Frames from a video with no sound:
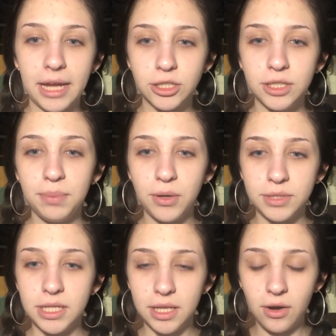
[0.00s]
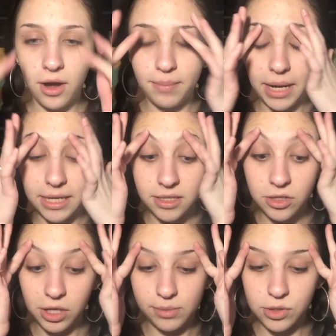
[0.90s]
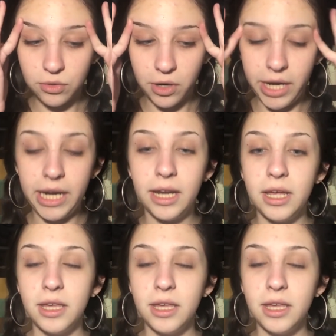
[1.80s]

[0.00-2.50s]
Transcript: I actually posted on my Instagram story